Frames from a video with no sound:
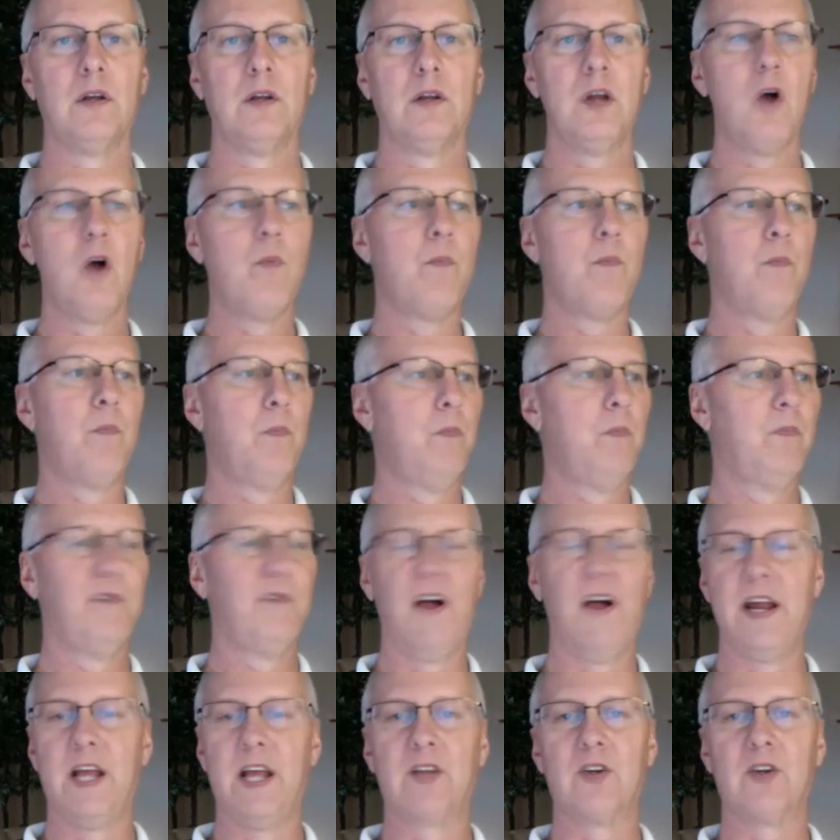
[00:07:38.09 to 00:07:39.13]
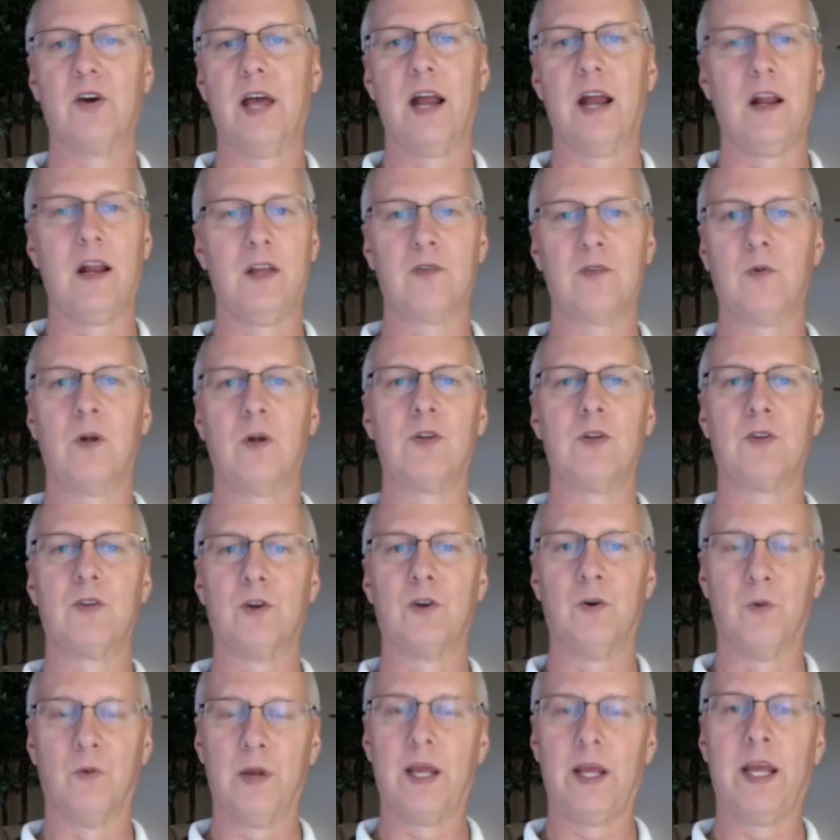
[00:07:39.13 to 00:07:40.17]
No financial analyst wants
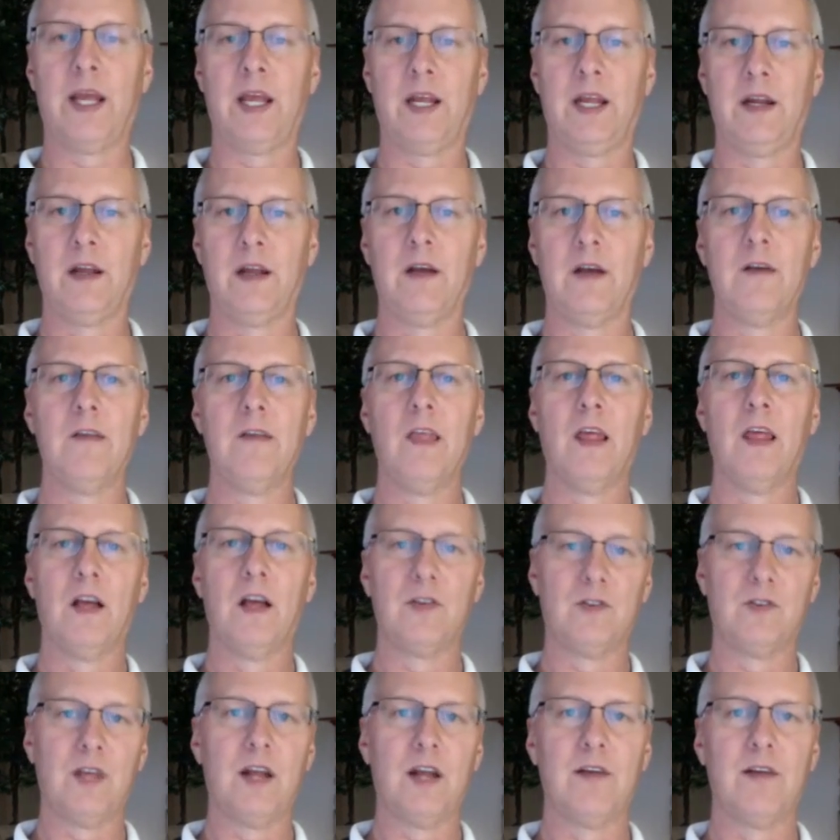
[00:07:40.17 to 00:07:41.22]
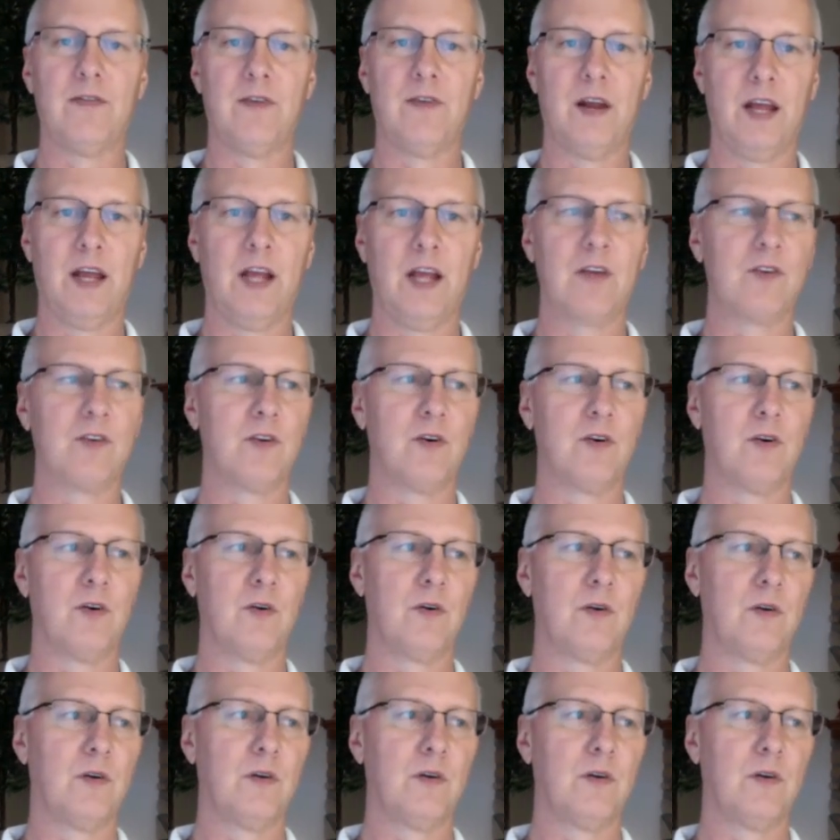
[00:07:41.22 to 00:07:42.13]
to read a set of financial